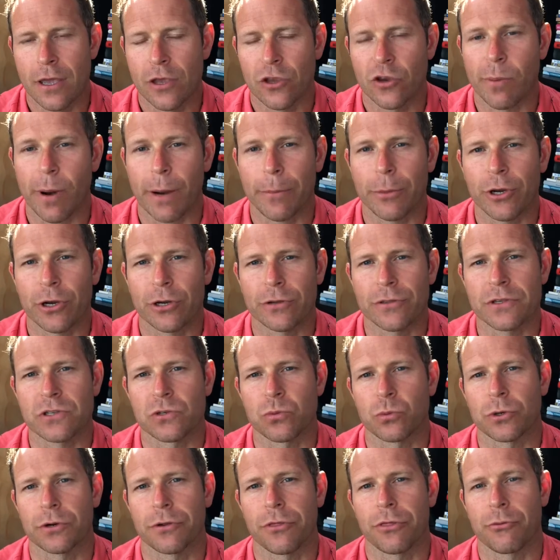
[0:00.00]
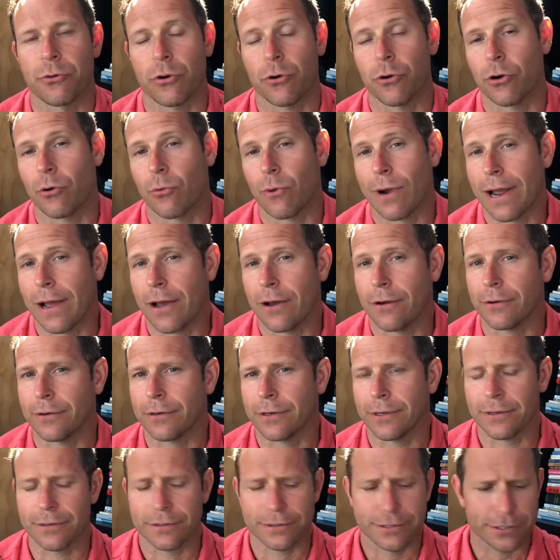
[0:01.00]
You probably heard this word thrown
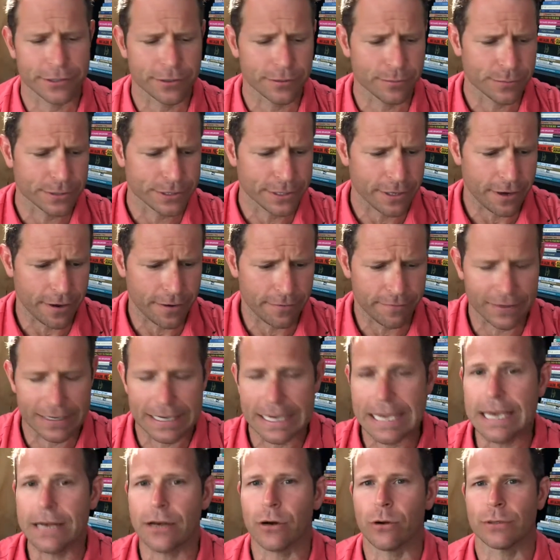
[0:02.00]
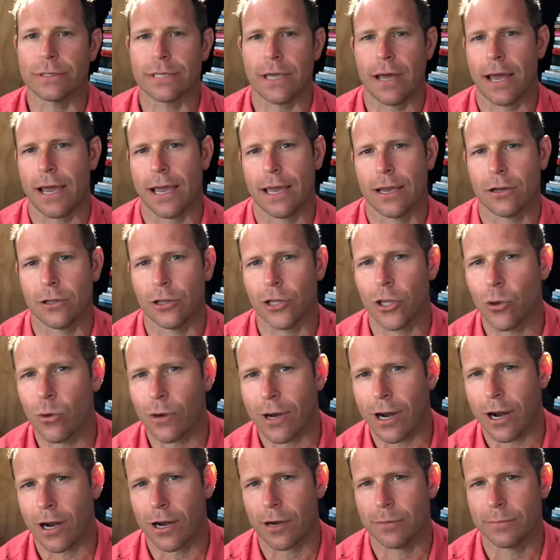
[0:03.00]
around in terms of a keto diet, a low
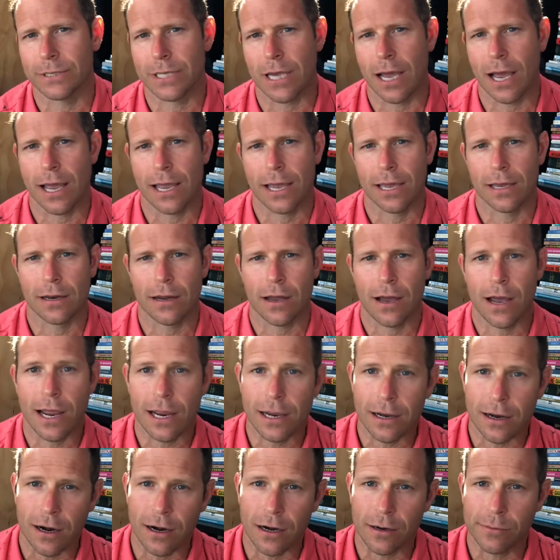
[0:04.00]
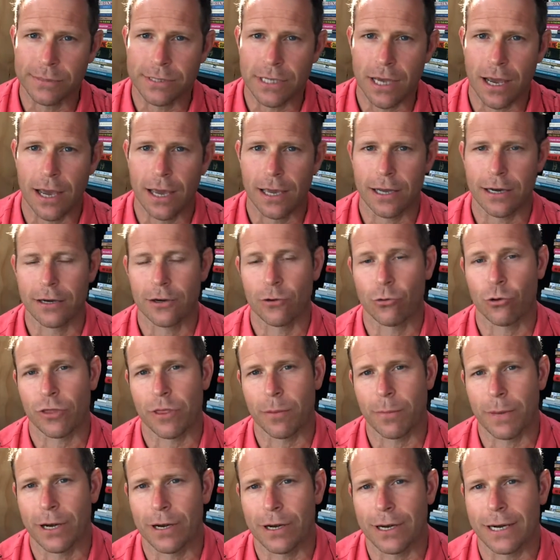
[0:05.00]
carb diet, a high carb diet, a North
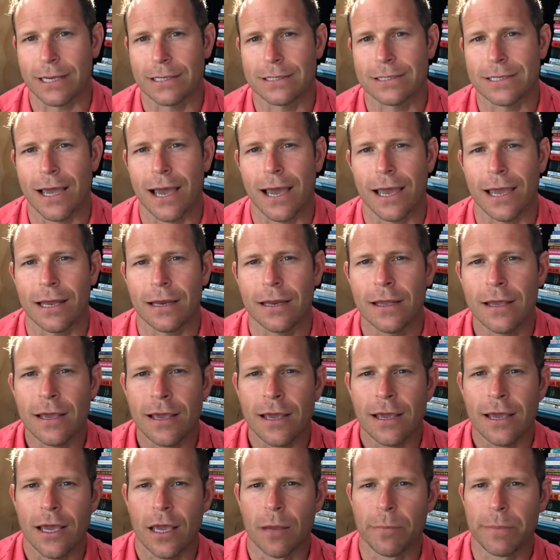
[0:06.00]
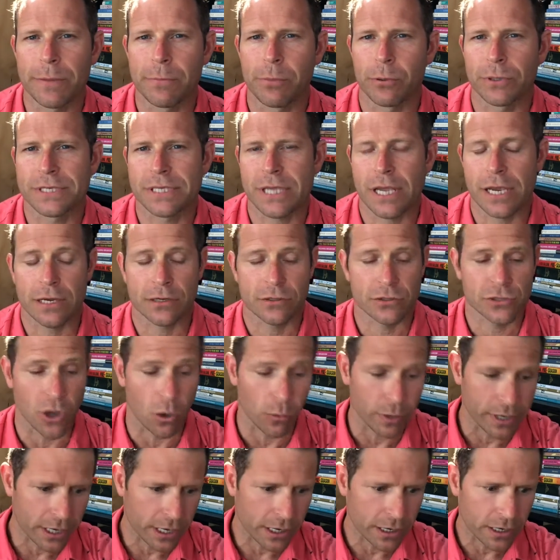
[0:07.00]
American diet. And people say
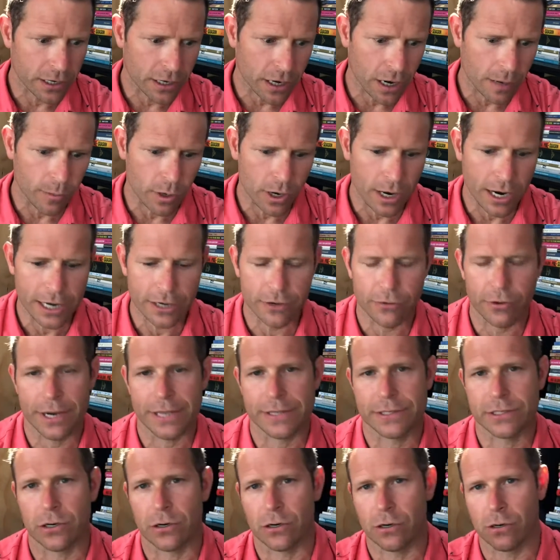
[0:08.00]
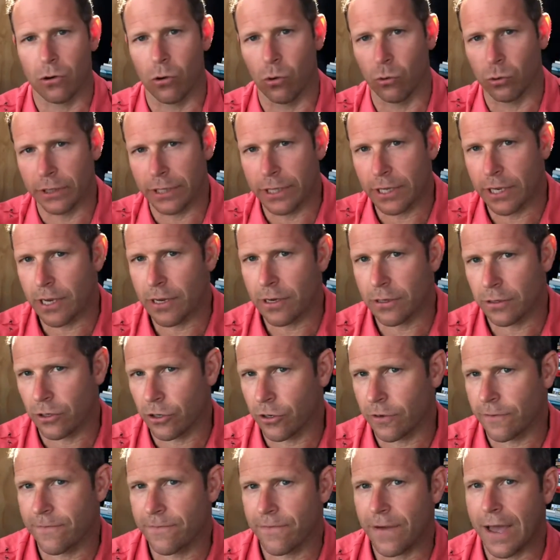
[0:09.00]
don't eat any carbohydrates or only eat
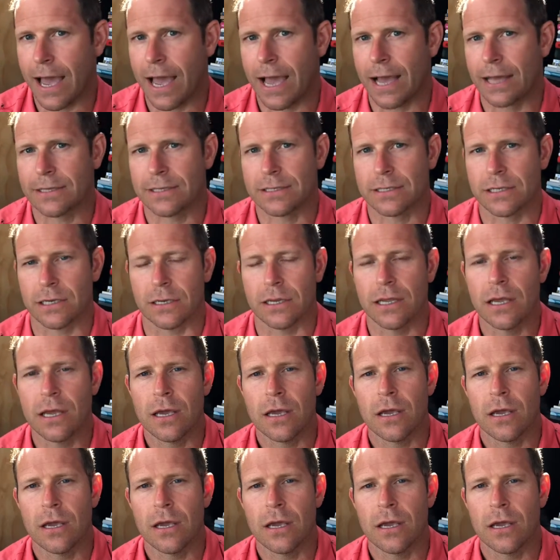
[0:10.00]
good fats. And